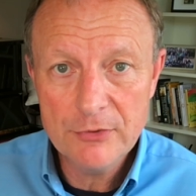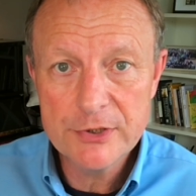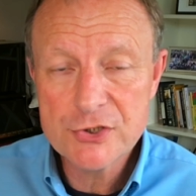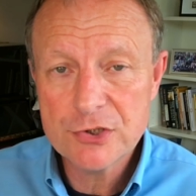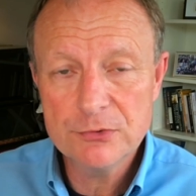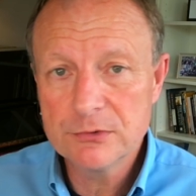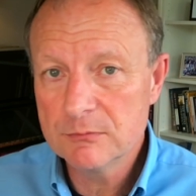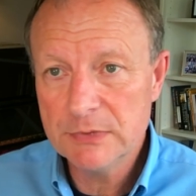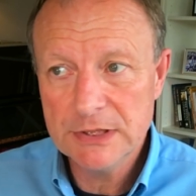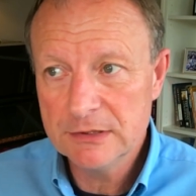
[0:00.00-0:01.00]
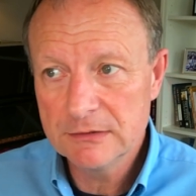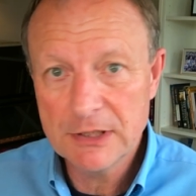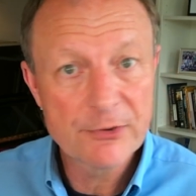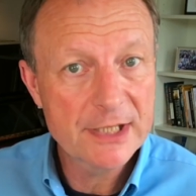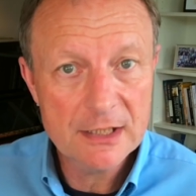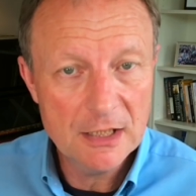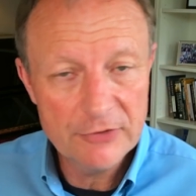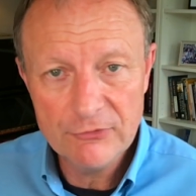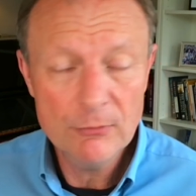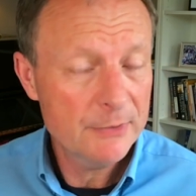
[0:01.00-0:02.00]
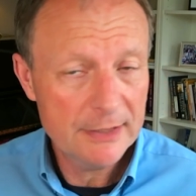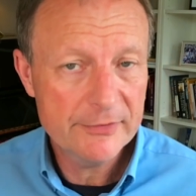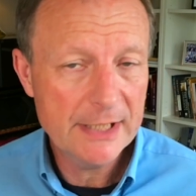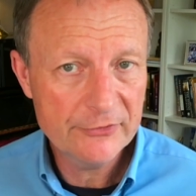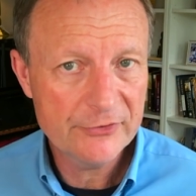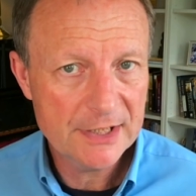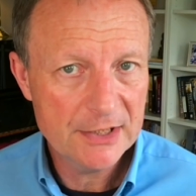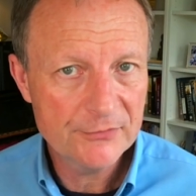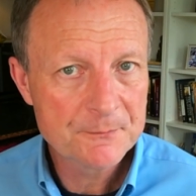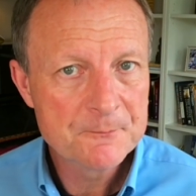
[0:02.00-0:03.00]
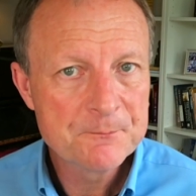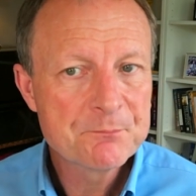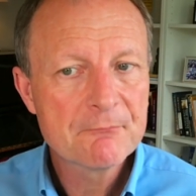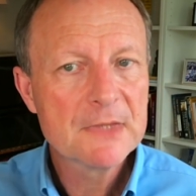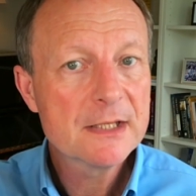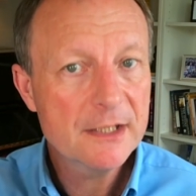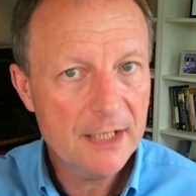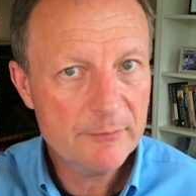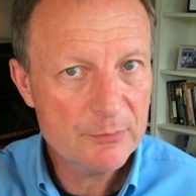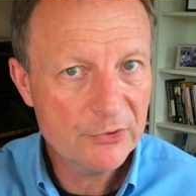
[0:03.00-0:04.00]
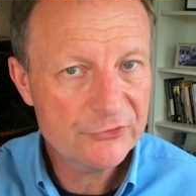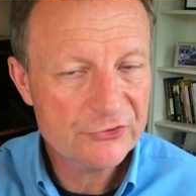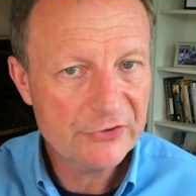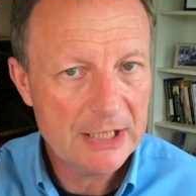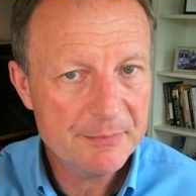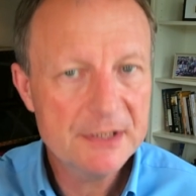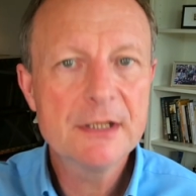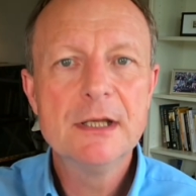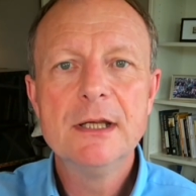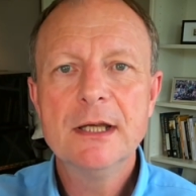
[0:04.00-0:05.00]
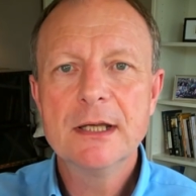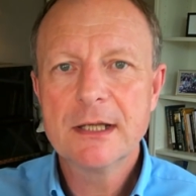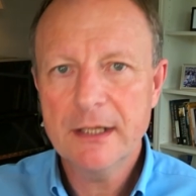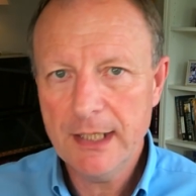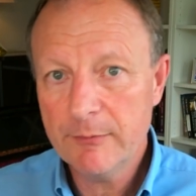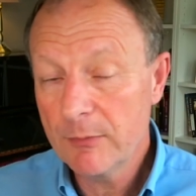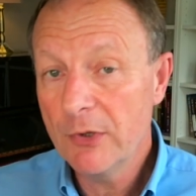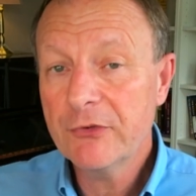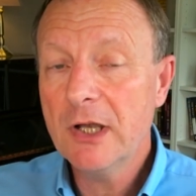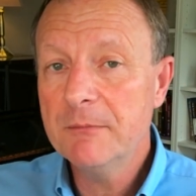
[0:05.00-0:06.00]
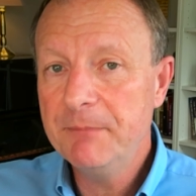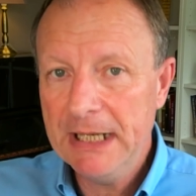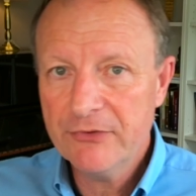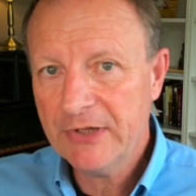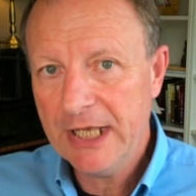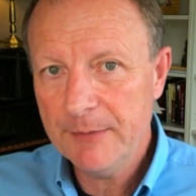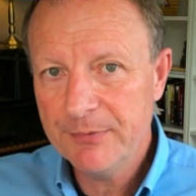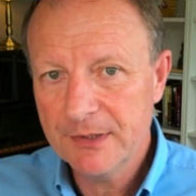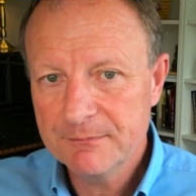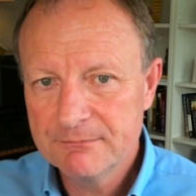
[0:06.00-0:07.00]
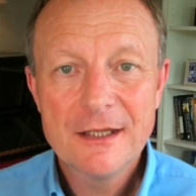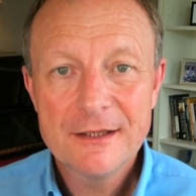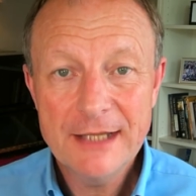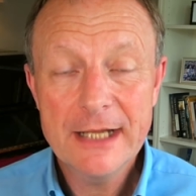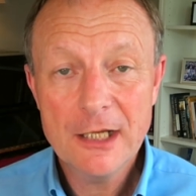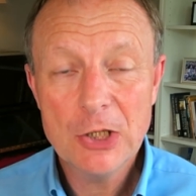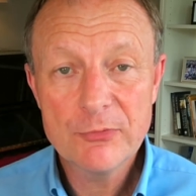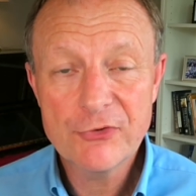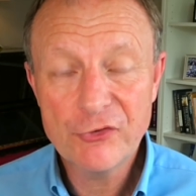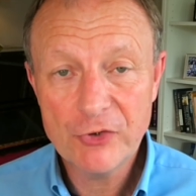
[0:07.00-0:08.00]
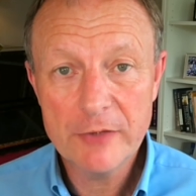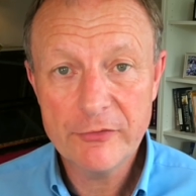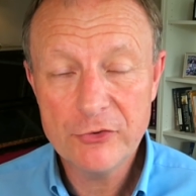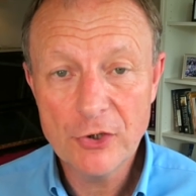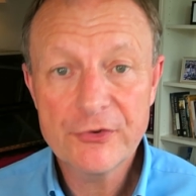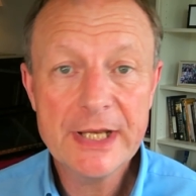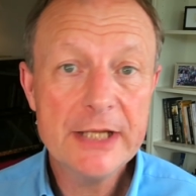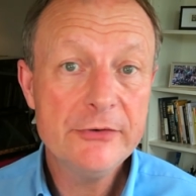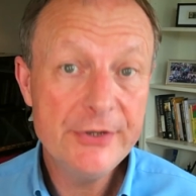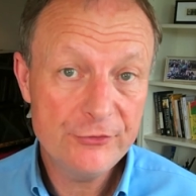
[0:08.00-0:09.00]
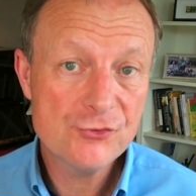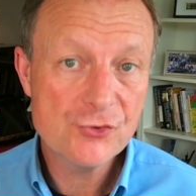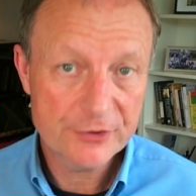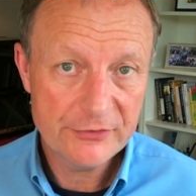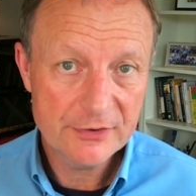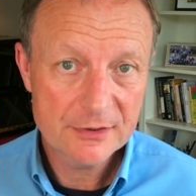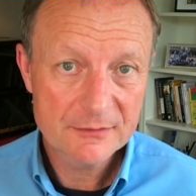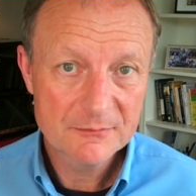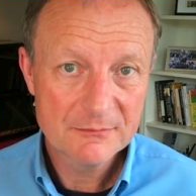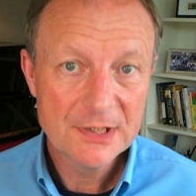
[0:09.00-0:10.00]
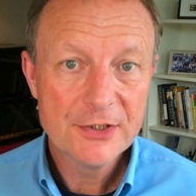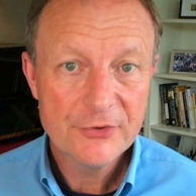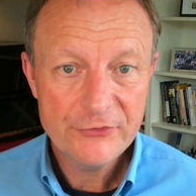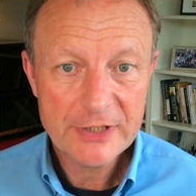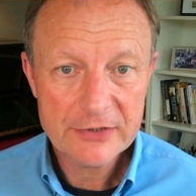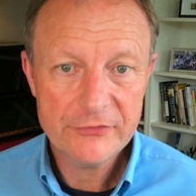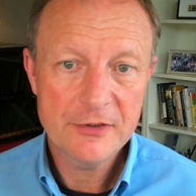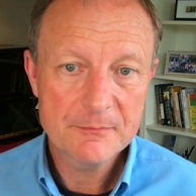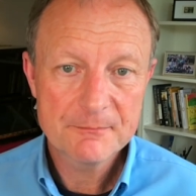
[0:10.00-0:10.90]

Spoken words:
the children will go to their classes, or whatever the next thing is. Connect with what's just happened and connect with what's about to happen. That helps the service not to get disjointed. Second tip,